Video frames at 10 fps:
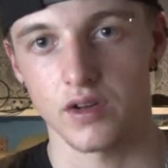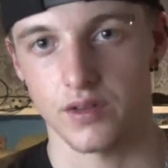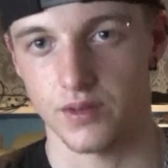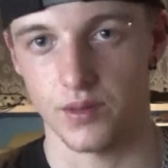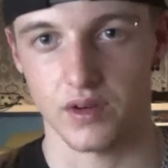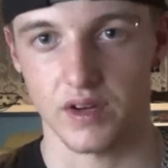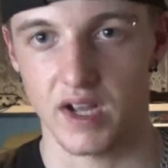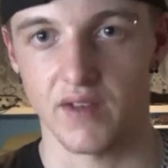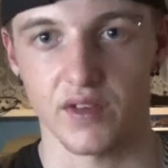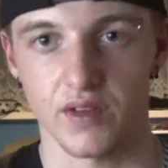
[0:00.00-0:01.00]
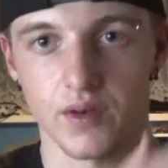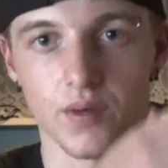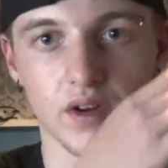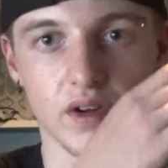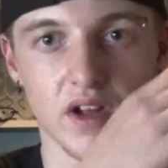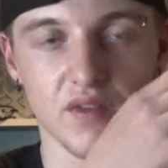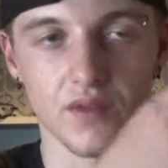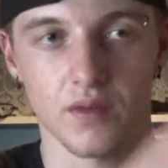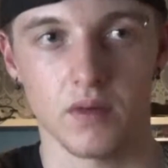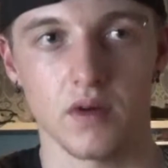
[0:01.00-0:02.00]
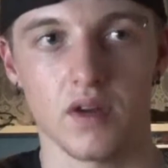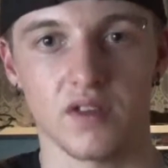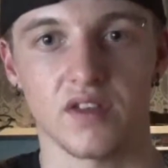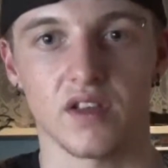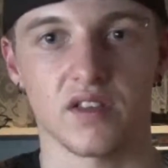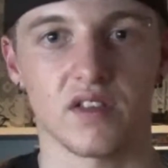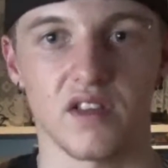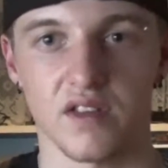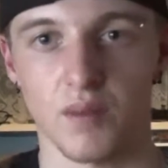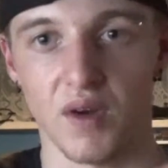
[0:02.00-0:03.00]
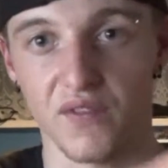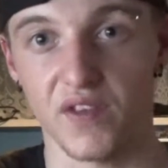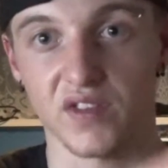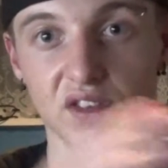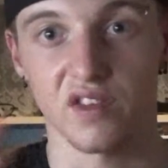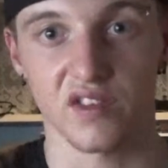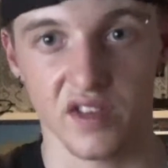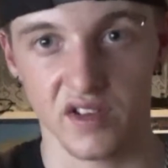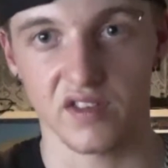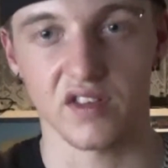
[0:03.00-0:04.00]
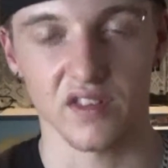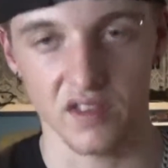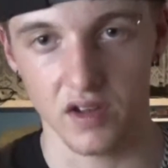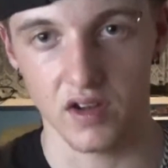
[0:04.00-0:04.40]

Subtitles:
so I could have 60s, 50s and 60s